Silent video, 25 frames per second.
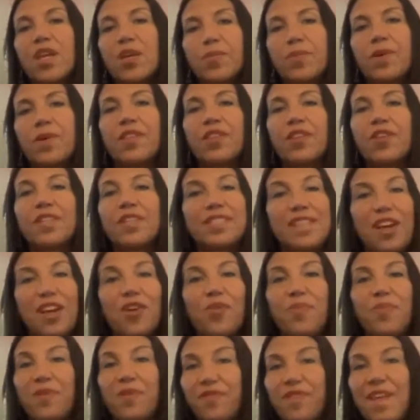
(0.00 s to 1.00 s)
But there is
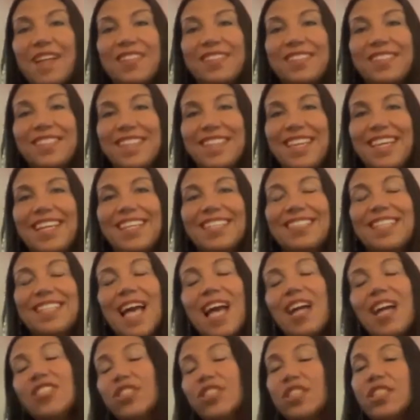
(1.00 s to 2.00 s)
help if that's the case.
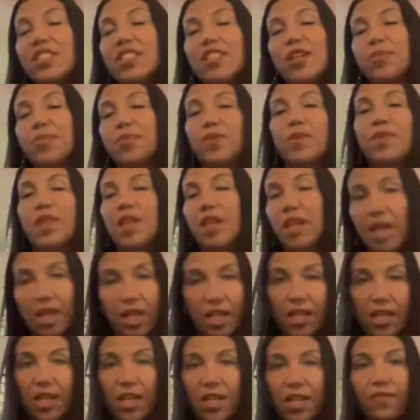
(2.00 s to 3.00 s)
Actually, this helps with
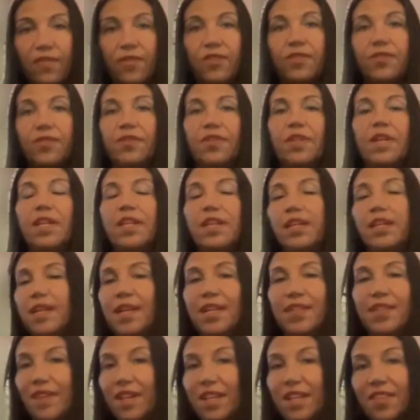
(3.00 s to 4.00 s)
any kind of re, any
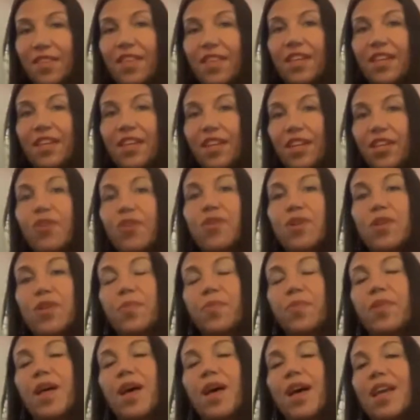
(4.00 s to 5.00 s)
kind of anything. You can
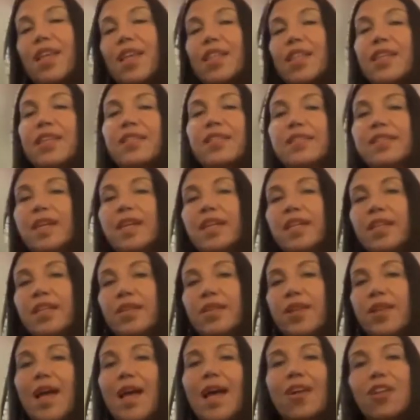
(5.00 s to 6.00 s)
apply this and
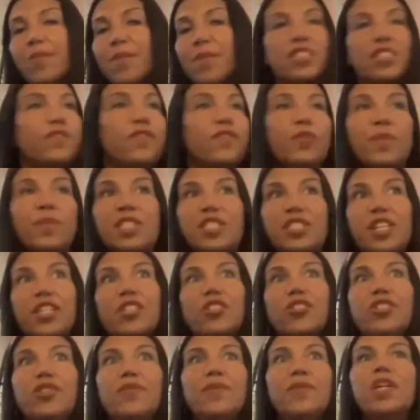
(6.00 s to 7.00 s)
alchemize fear based
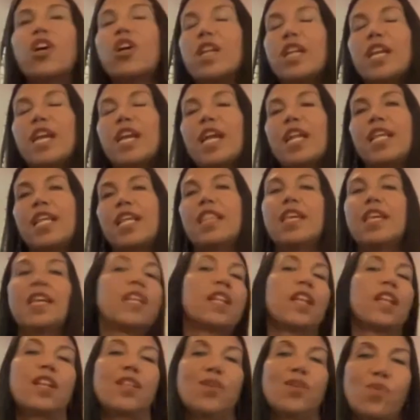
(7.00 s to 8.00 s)
energy regarding anything
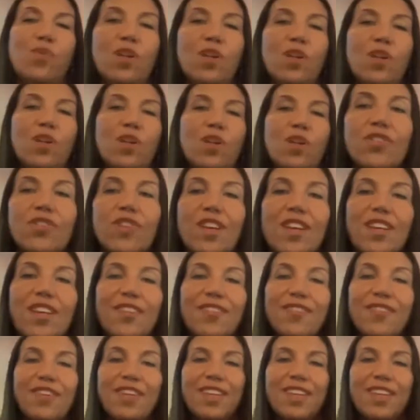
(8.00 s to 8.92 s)
and anyone in your life.